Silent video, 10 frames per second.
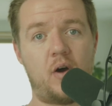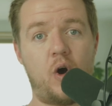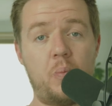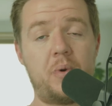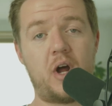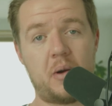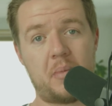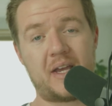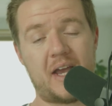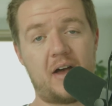open up
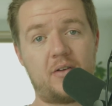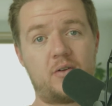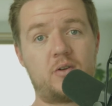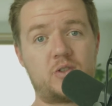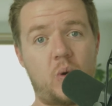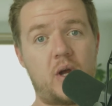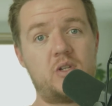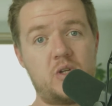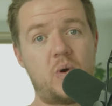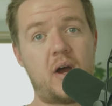my calendar so I
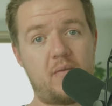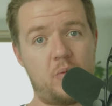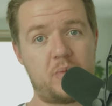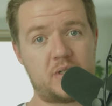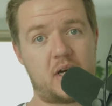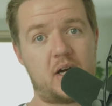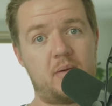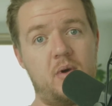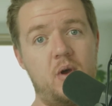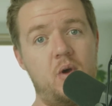do have open
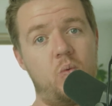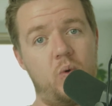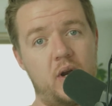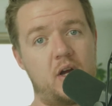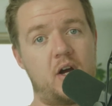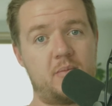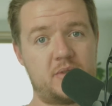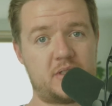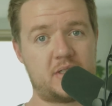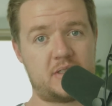time when it
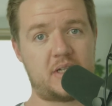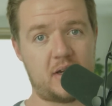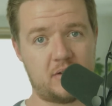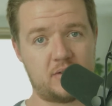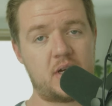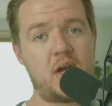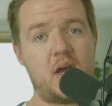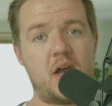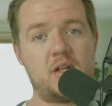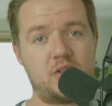comes to sales?
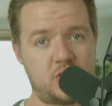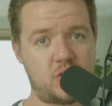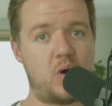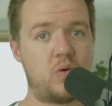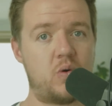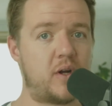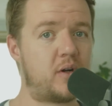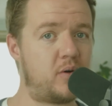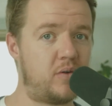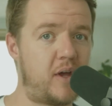It's so
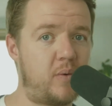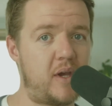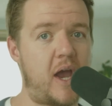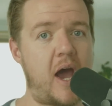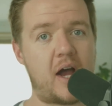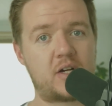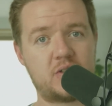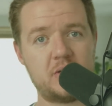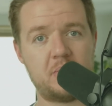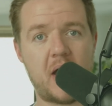critical that we
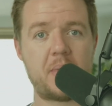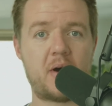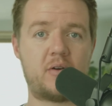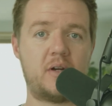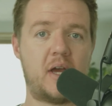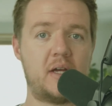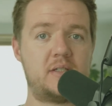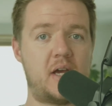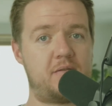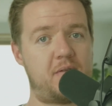actually map out our day,
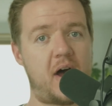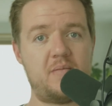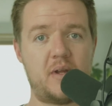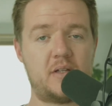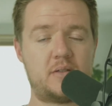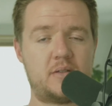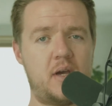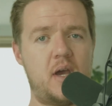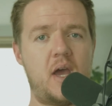take 5 minutes,